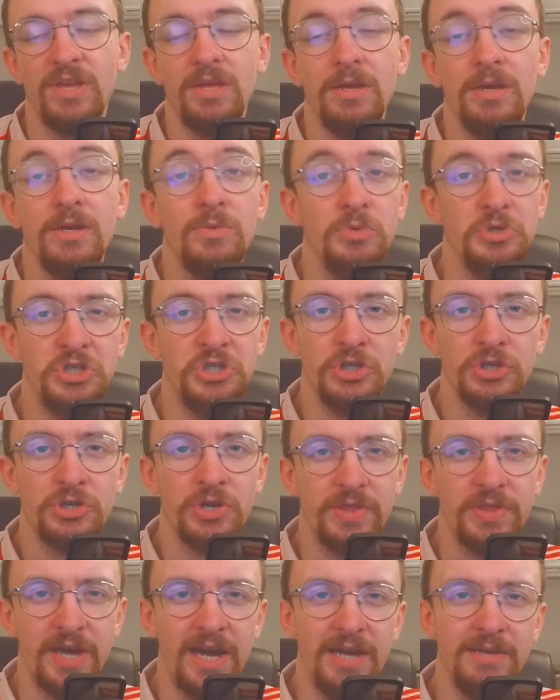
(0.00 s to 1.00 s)
would you look
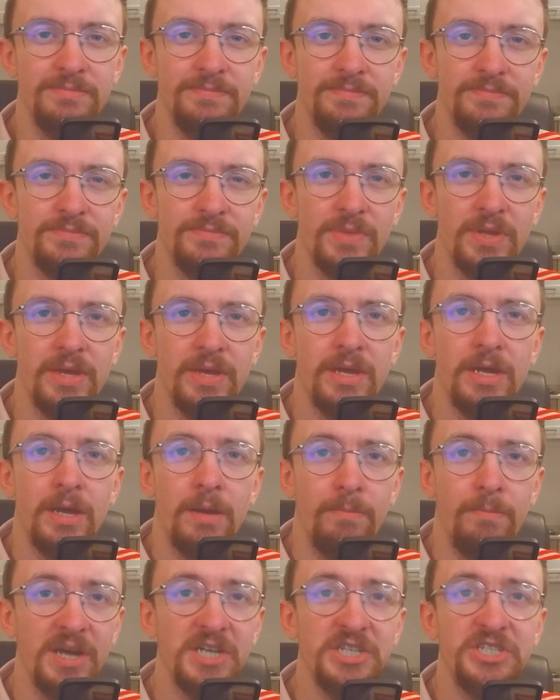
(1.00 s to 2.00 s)
at that?
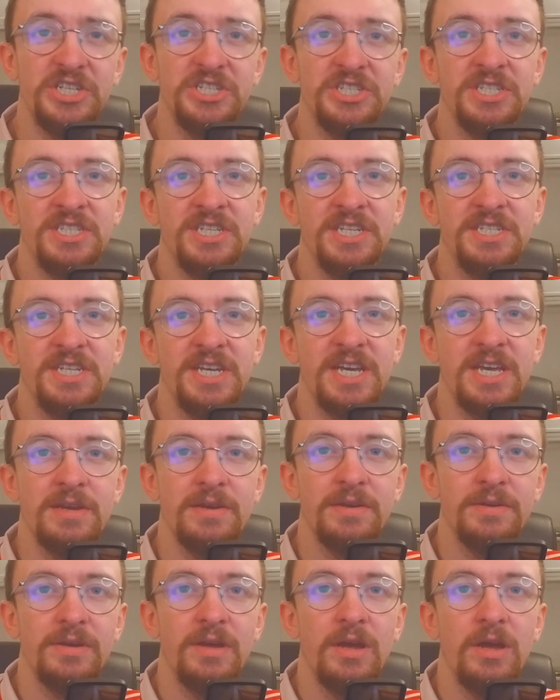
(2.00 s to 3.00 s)
Manchester City
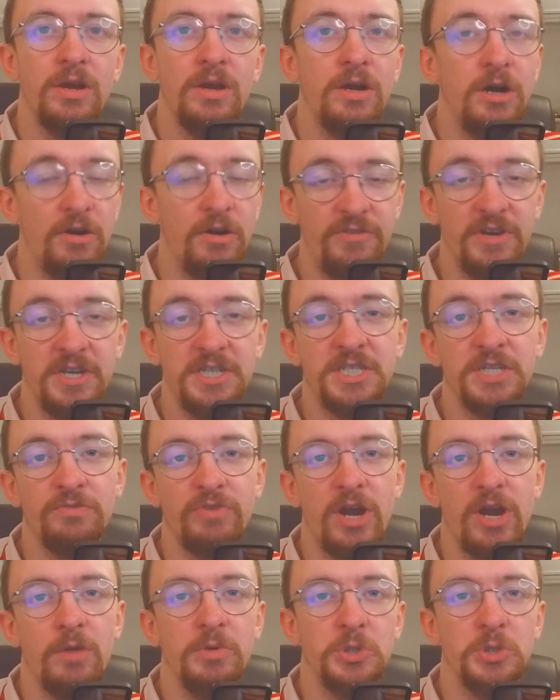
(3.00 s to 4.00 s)
are facing
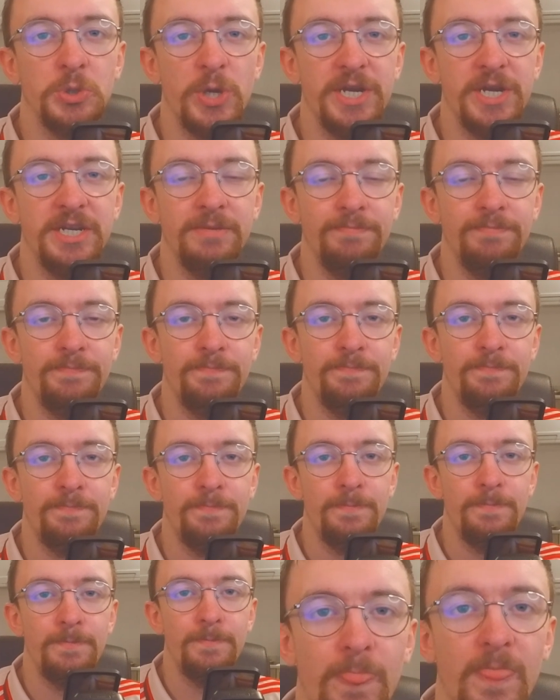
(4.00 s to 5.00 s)
Real Madrid.
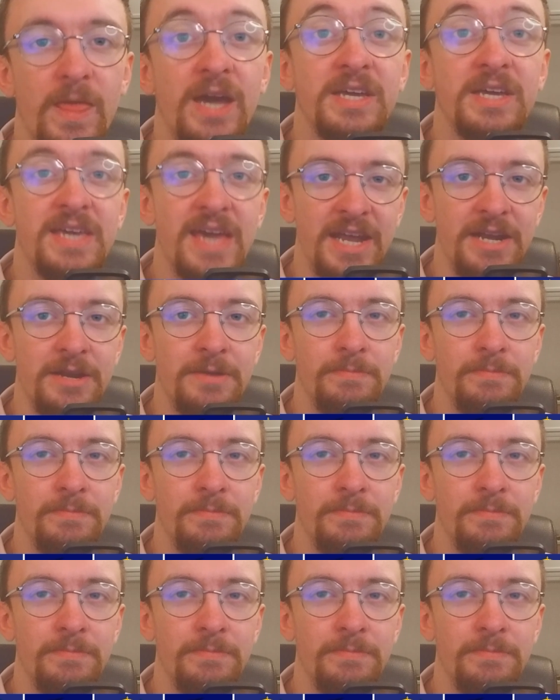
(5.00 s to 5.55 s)
Again.